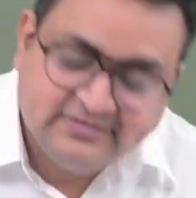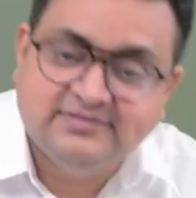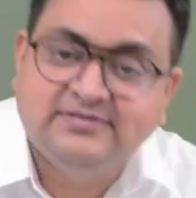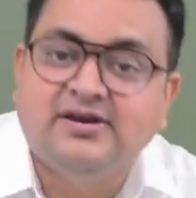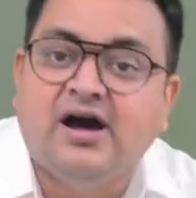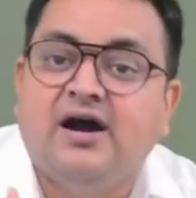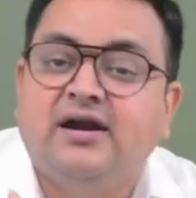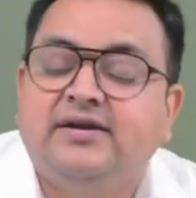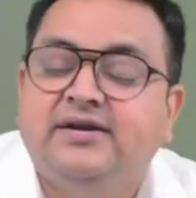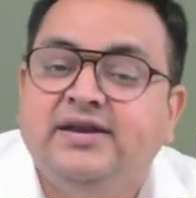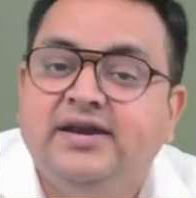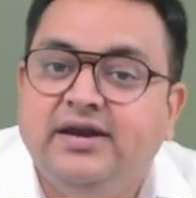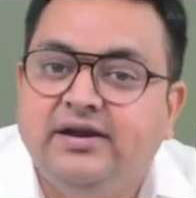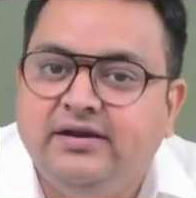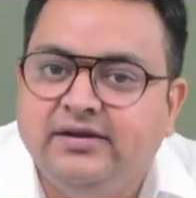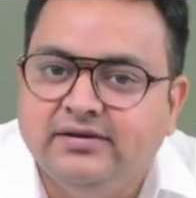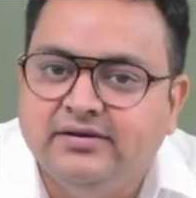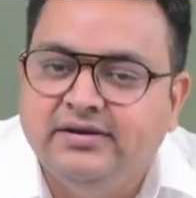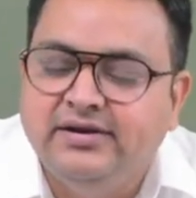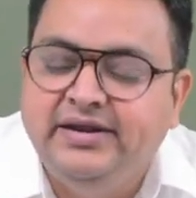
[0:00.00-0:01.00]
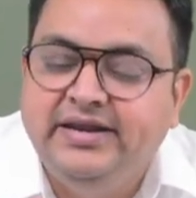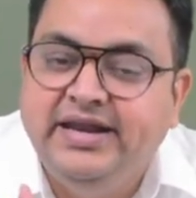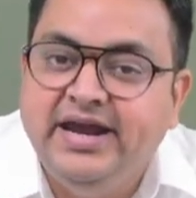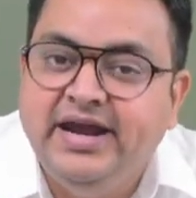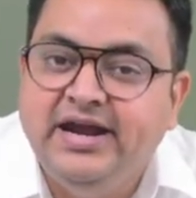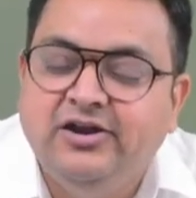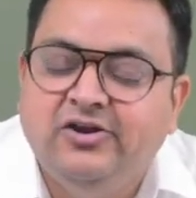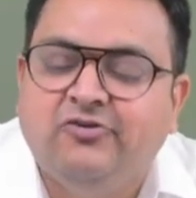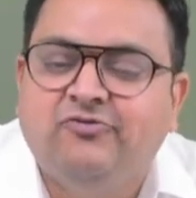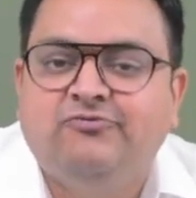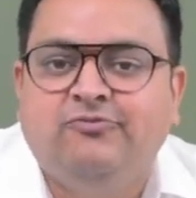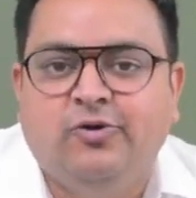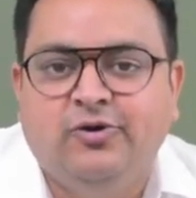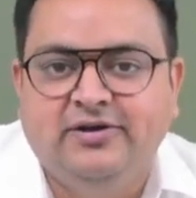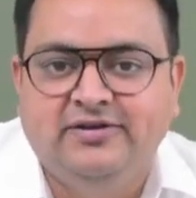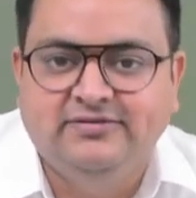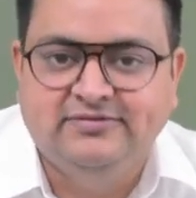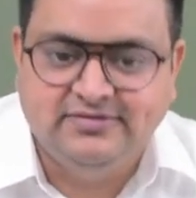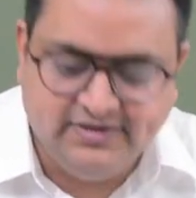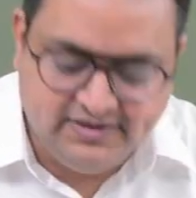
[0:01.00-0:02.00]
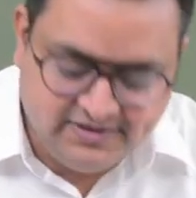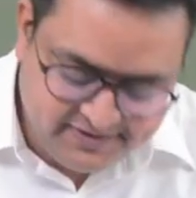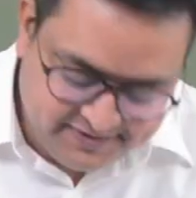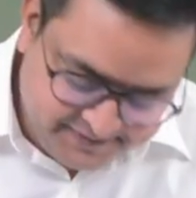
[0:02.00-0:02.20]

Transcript: started, date of policy.